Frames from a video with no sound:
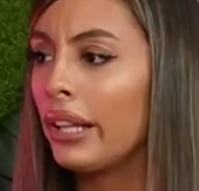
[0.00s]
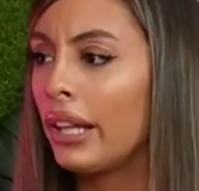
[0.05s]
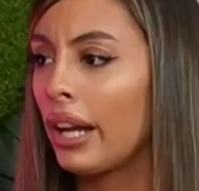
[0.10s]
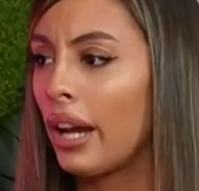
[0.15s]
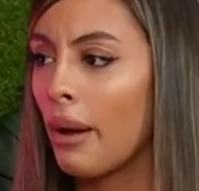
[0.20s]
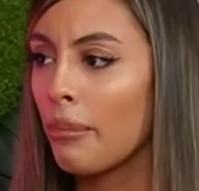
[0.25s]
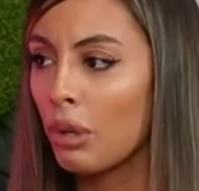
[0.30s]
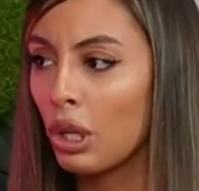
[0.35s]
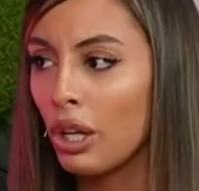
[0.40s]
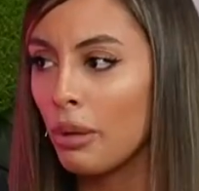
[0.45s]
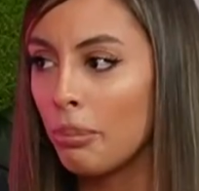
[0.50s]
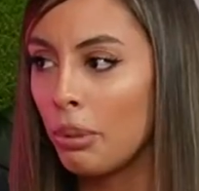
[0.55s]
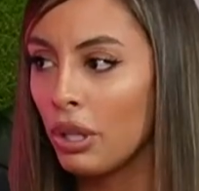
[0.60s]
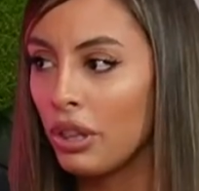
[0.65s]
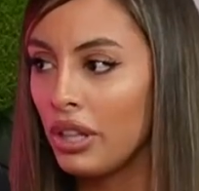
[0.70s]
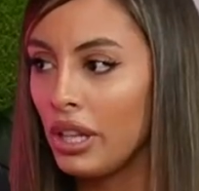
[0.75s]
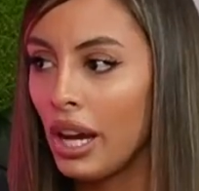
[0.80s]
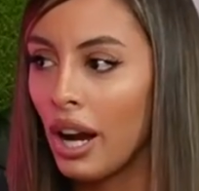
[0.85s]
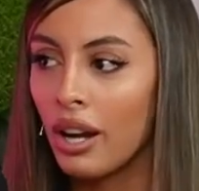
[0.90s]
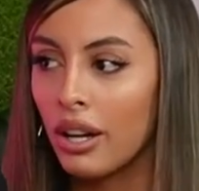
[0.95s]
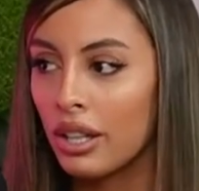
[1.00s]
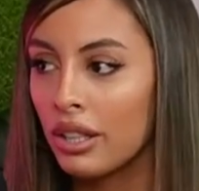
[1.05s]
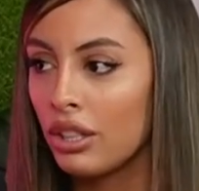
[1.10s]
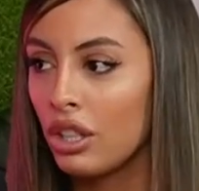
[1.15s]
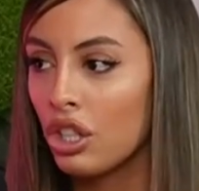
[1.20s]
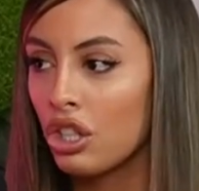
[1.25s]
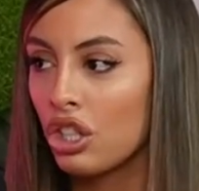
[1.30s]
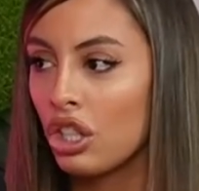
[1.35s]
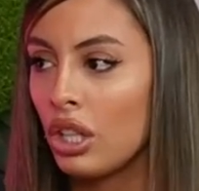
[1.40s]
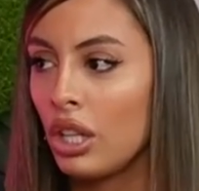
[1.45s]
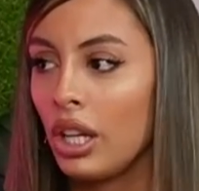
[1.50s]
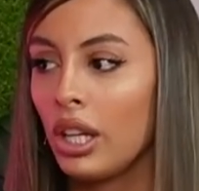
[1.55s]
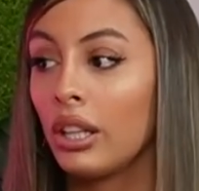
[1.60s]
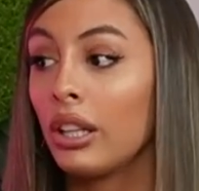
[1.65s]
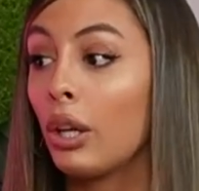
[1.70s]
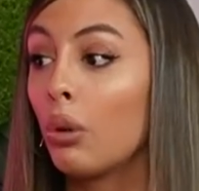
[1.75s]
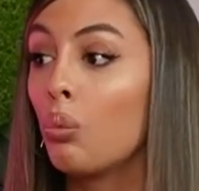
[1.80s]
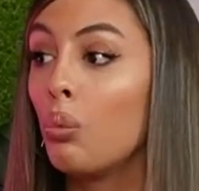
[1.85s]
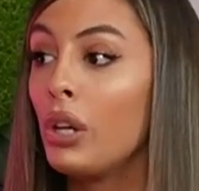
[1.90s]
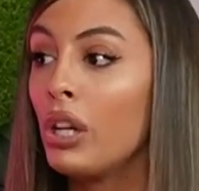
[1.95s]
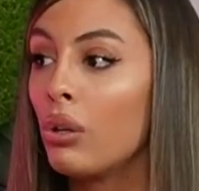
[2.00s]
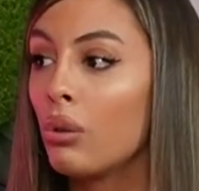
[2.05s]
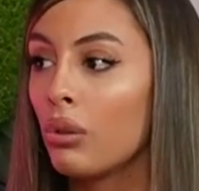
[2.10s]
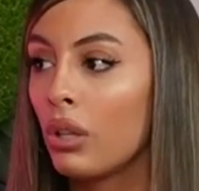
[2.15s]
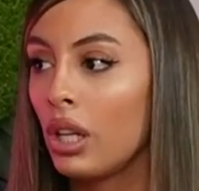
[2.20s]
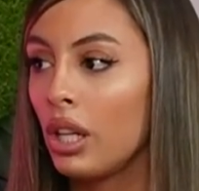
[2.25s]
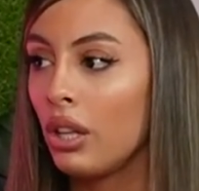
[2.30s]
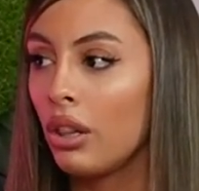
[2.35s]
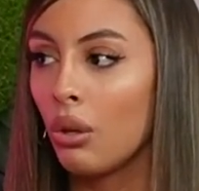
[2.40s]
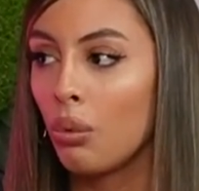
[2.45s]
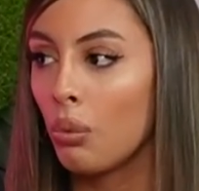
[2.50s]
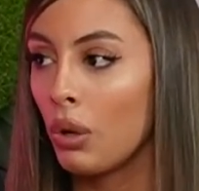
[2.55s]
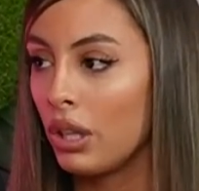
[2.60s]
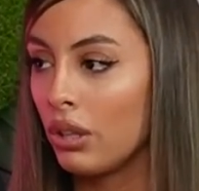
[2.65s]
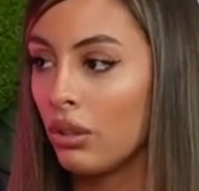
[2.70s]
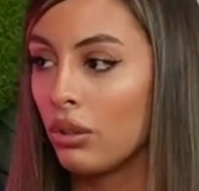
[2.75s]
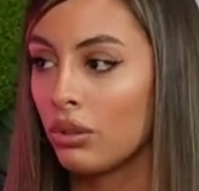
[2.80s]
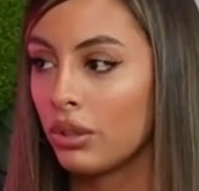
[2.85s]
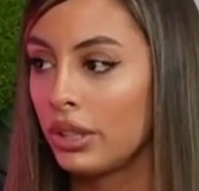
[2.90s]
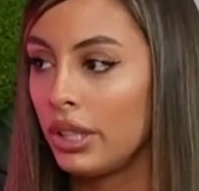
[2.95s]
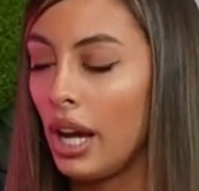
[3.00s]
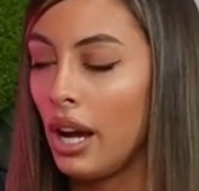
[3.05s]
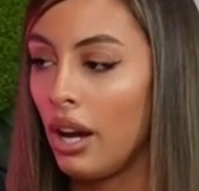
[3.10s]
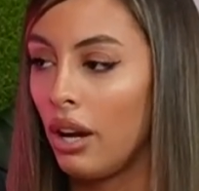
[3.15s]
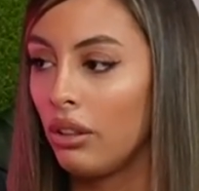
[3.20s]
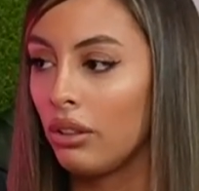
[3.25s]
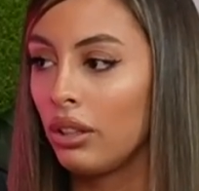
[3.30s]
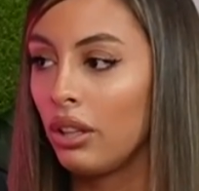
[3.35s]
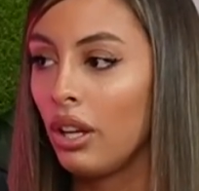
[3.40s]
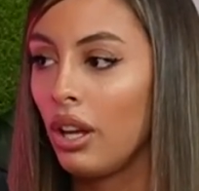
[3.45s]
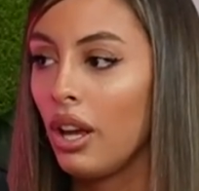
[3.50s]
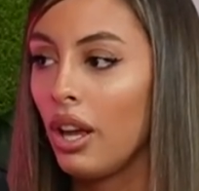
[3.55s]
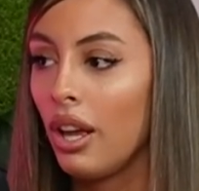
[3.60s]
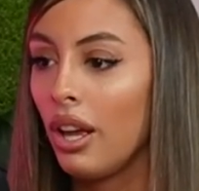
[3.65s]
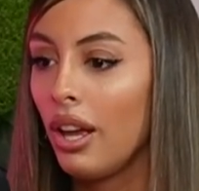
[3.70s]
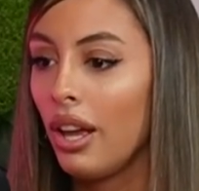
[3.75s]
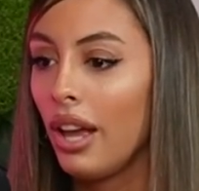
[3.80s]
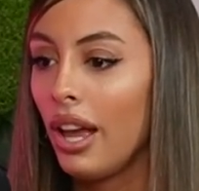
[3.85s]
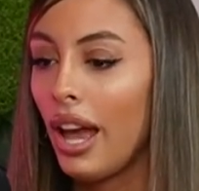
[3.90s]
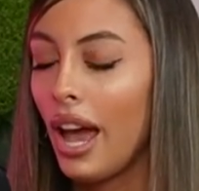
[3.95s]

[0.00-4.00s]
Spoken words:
Like, I'm going to put the air conditioning. Like, we don't need the windows down. Mm-hmm.